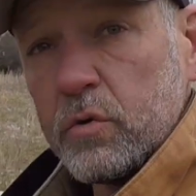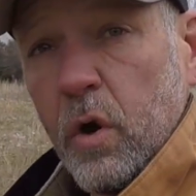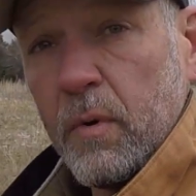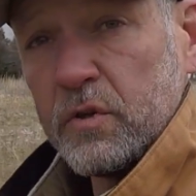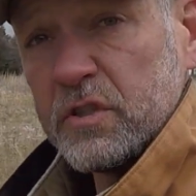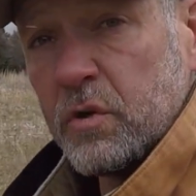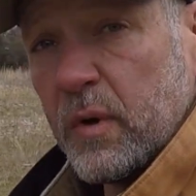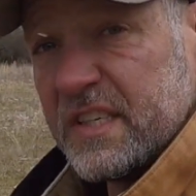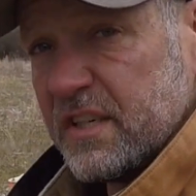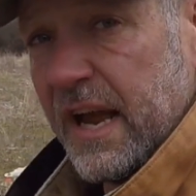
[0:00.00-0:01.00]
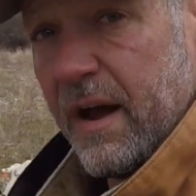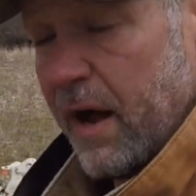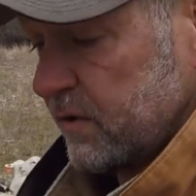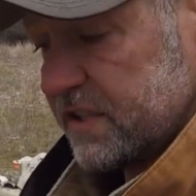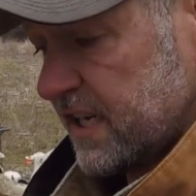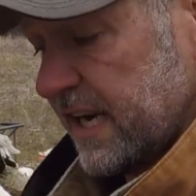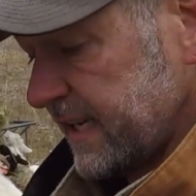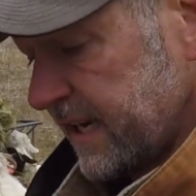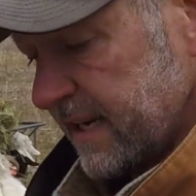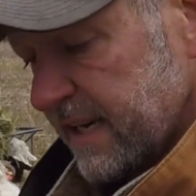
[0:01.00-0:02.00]
almost 2 weeks now, I would say
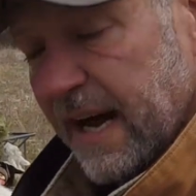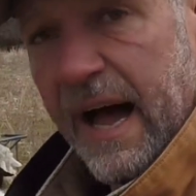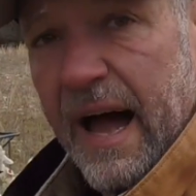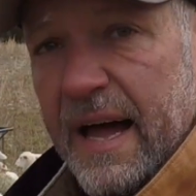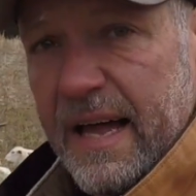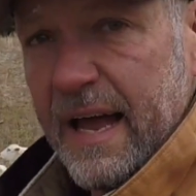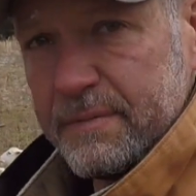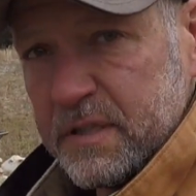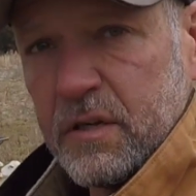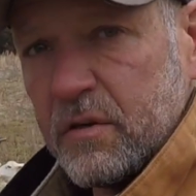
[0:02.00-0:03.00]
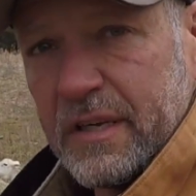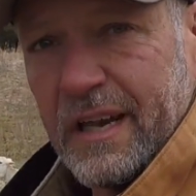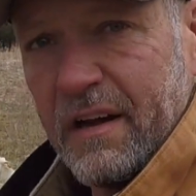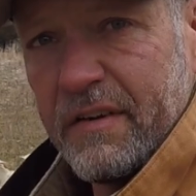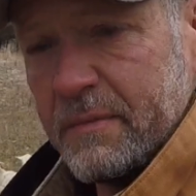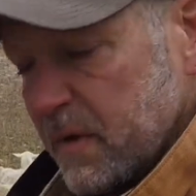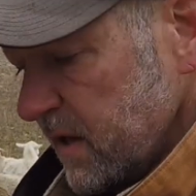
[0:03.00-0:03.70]
I absolutely love it.